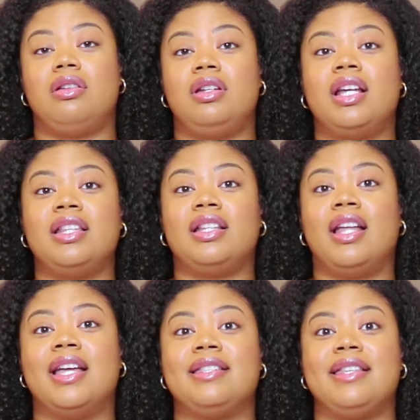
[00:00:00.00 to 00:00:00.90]

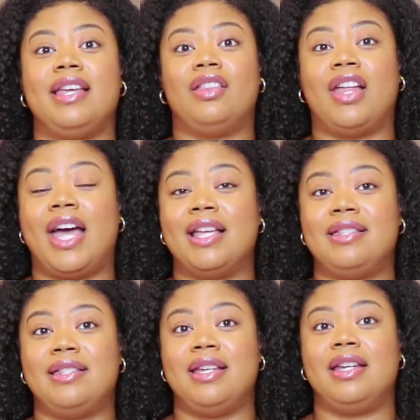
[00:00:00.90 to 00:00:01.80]
nonetheless, it
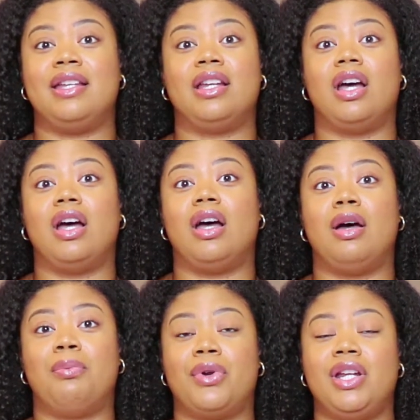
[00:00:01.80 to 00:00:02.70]
lasted
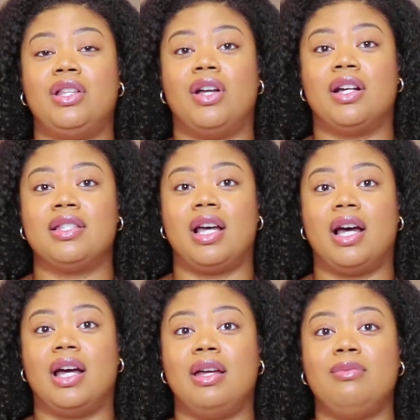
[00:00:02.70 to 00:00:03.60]
a pretty long
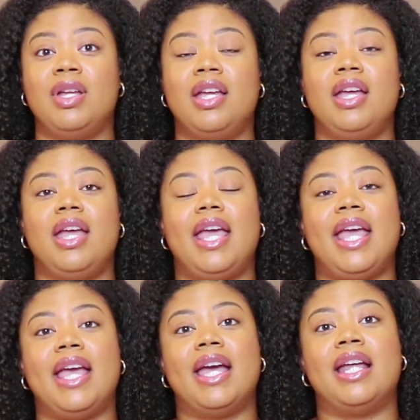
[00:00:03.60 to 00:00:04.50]
time.
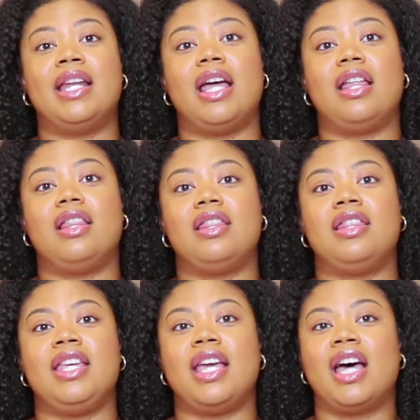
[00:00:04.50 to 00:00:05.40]
And
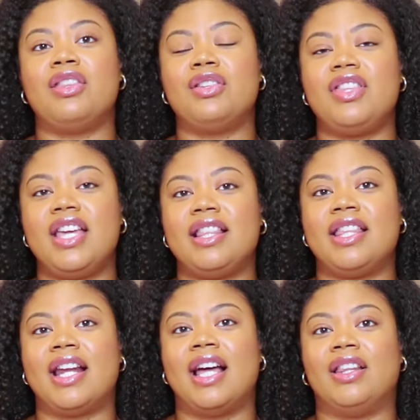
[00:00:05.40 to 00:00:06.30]
the other thing
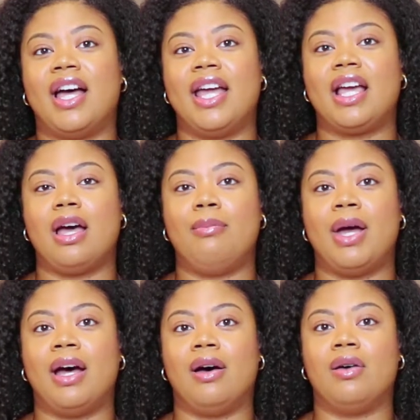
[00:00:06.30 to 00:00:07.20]
that I like
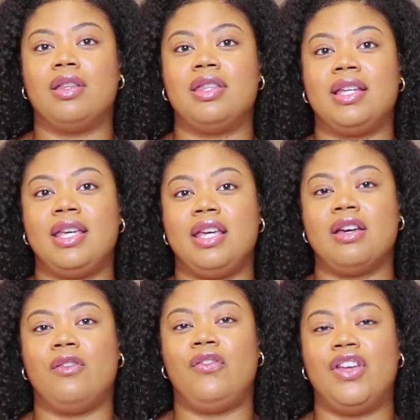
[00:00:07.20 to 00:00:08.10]
about the
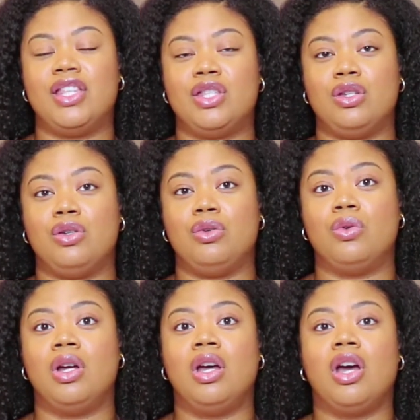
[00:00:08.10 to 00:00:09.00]
Chicco Fit
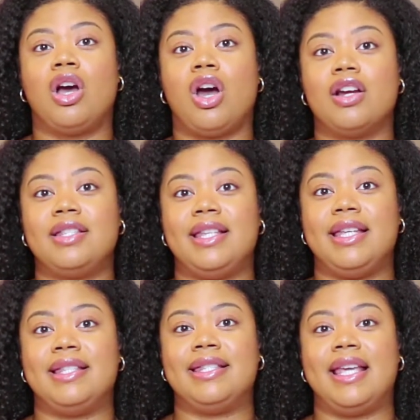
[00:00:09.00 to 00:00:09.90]
2 car
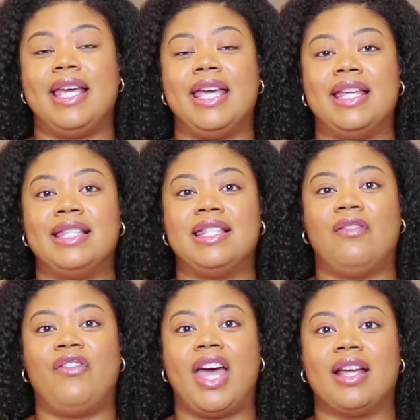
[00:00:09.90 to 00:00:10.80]
seats is
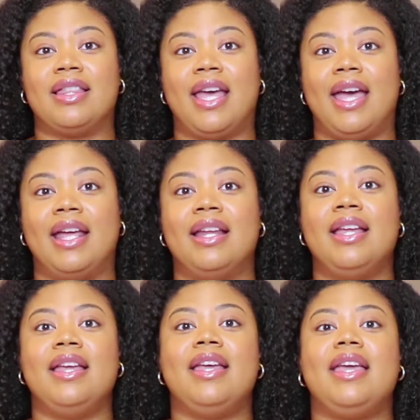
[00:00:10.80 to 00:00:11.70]
the fact
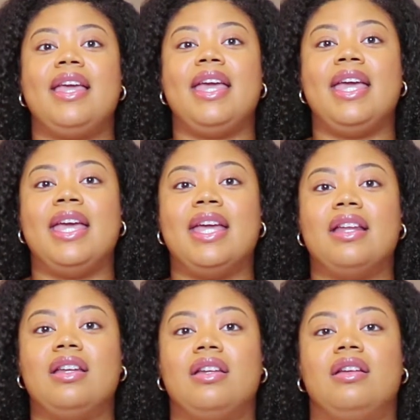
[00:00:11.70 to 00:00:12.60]
that
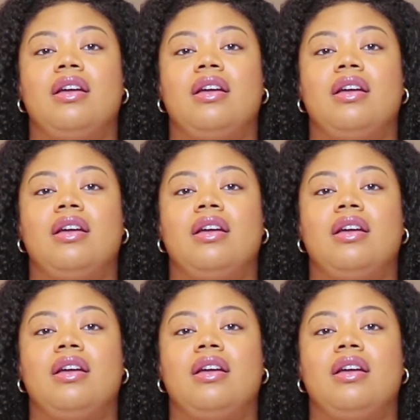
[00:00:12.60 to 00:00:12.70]
it